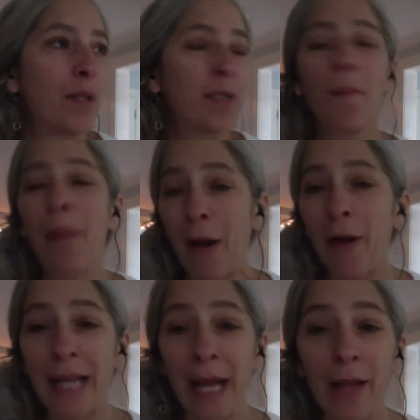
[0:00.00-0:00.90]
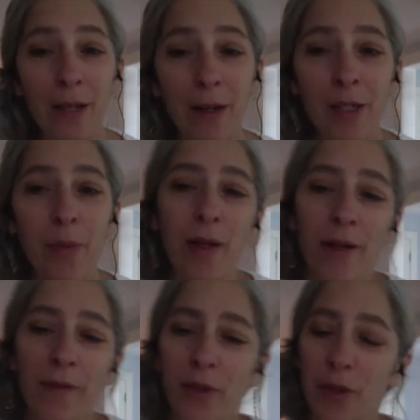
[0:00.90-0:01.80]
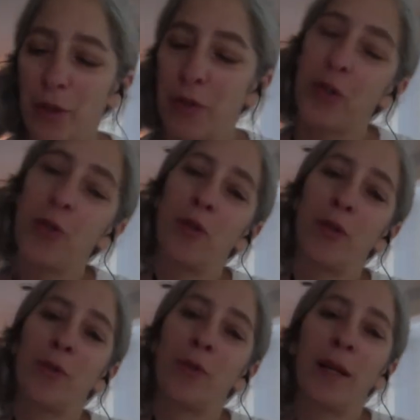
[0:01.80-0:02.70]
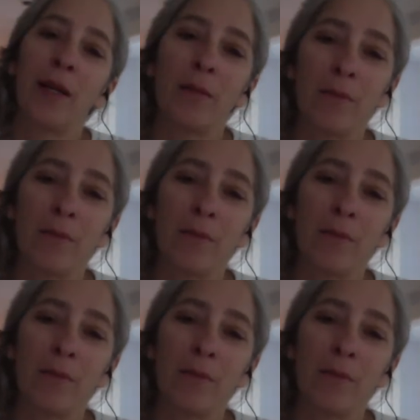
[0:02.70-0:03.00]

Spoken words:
parody out there as well if you search YouTube, like